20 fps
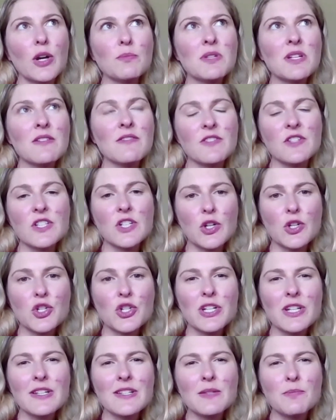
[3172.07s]

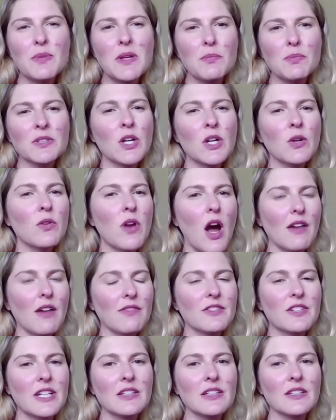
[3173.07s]
So I would
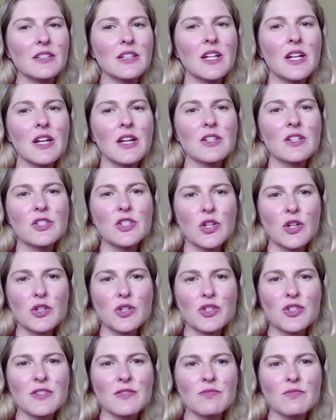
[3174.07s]
say that,
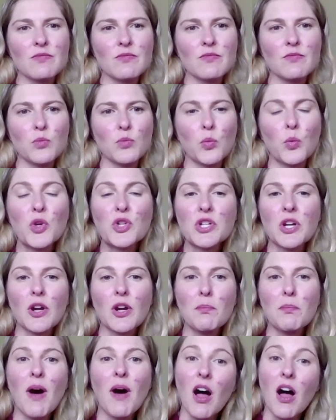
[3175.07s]
like, in terms
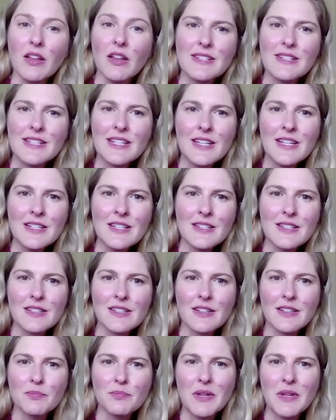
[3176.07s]
of searches,
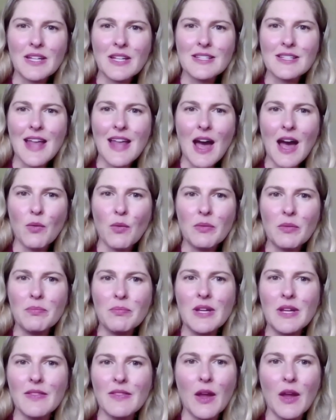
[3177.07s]
people don't often
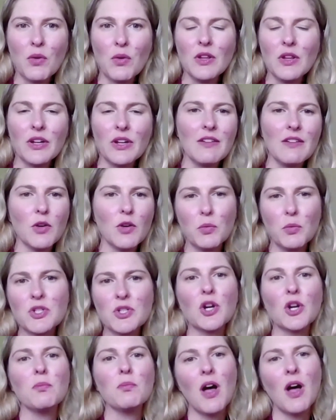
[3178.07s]
search
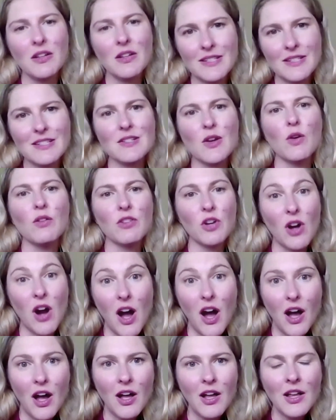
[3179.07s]
return
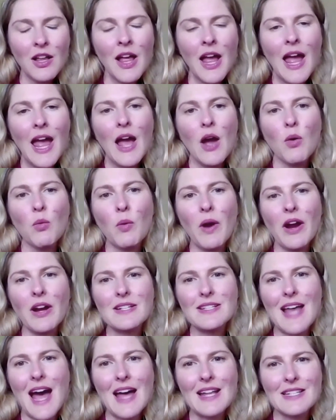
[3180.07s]
policies
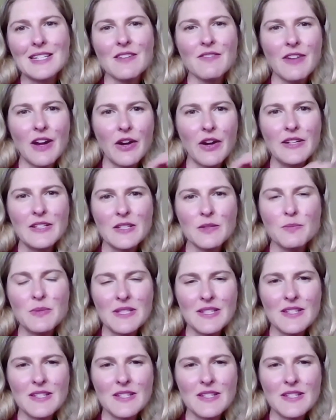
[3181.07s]
because that would mean they were